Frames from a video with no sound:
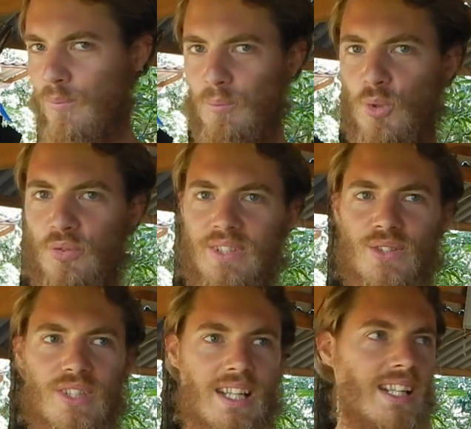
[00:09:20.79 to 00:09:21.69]
moving
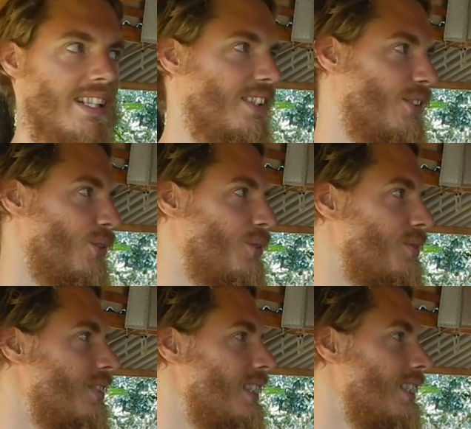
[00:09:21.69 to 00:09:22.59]
to Thailand to
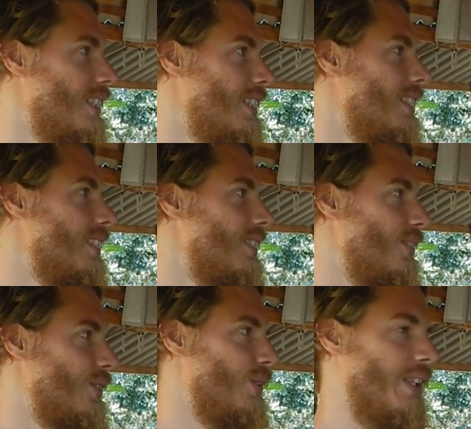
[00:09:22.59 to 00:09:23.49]

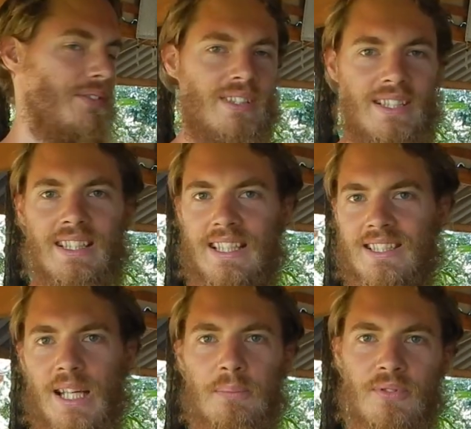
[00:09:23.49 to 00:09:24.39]
live in this
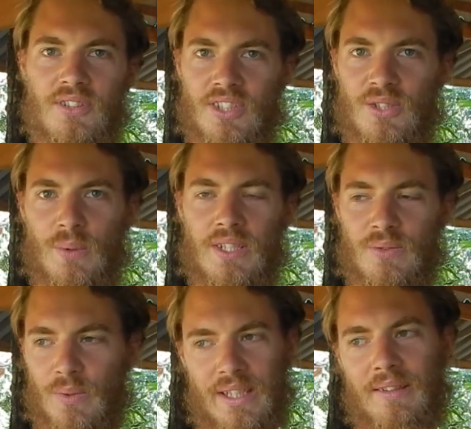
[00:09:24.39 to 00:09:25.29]
type of a
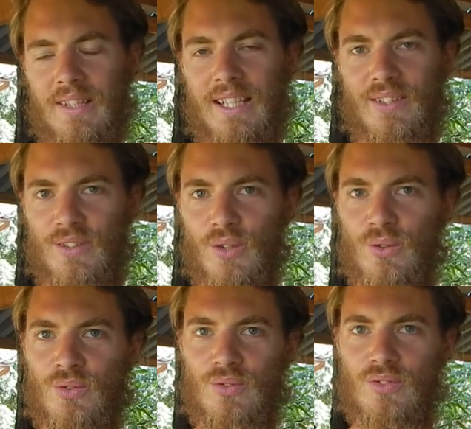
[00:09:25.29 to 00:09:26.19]
situation where you have like your
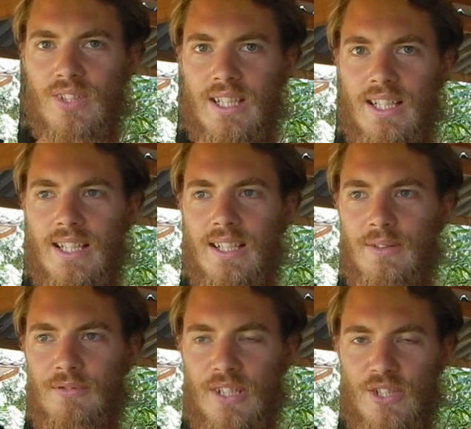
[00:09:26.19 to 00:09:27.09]
own
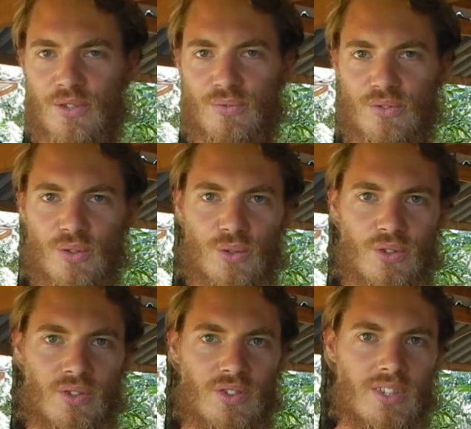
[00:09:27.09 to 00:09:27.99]
fresh
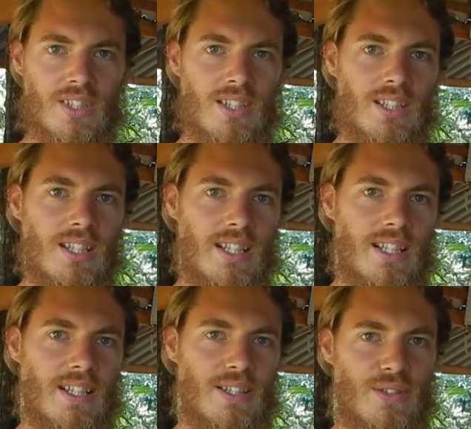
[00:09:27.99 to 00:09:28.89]
fruit.
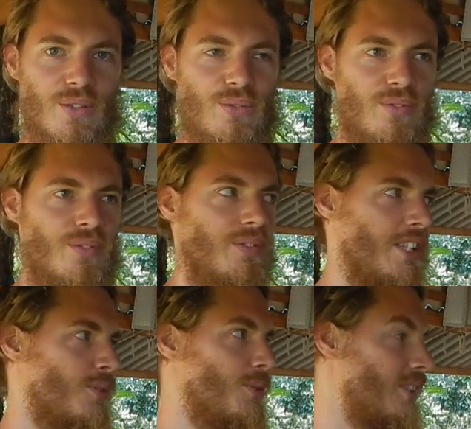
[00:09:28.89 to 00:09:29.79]
Your own
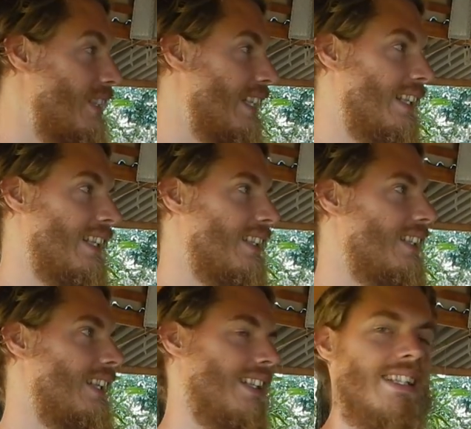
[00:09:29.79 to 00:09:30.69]
vegetables, and you can
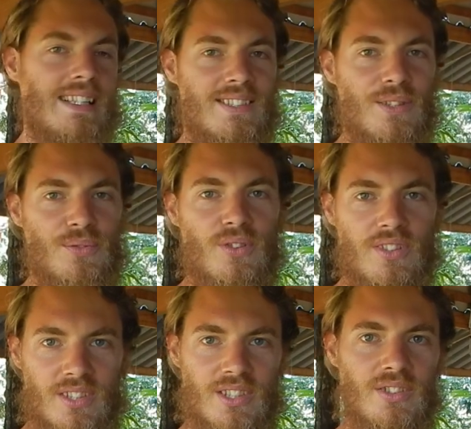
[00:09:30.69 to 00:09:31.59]
like get stuff
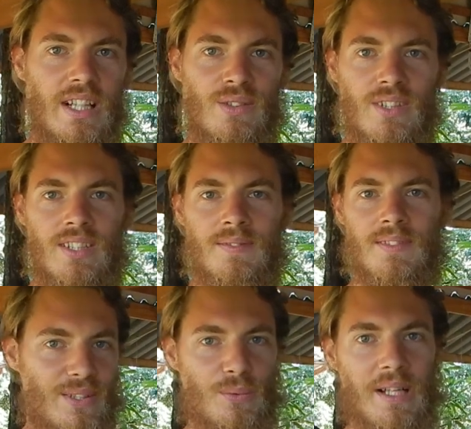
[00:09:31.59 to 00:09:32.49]
year round.
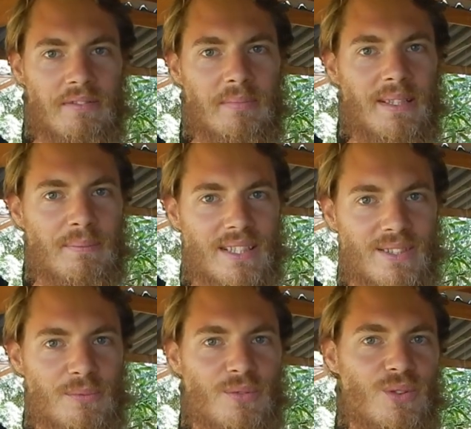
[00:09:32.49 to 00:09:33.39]
Your wife made me
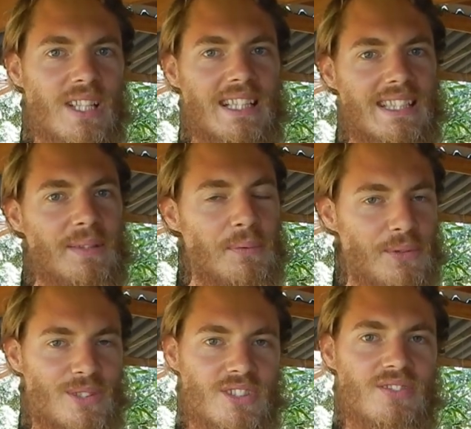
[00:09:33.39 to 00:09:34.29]
some food last night,
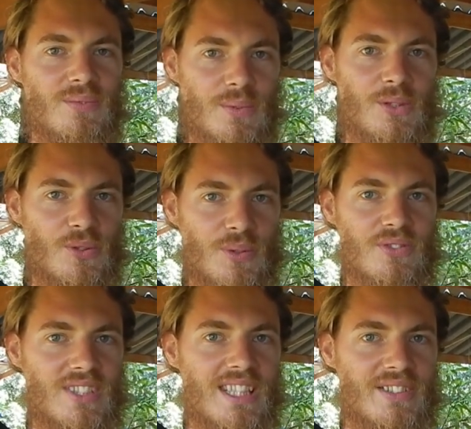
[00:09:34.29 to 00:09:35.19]
which
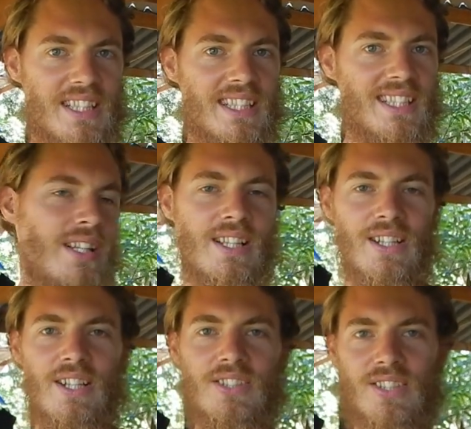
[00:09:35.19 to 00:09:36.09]
was really great.
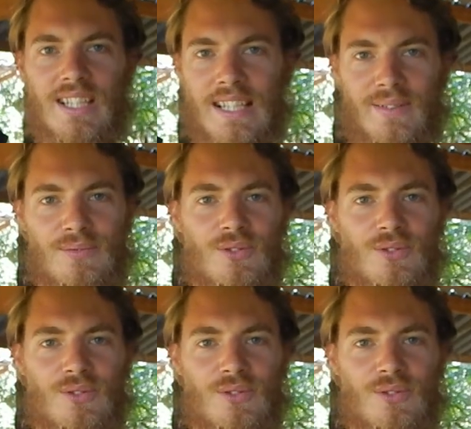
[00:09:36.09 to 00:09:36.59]
The huts are like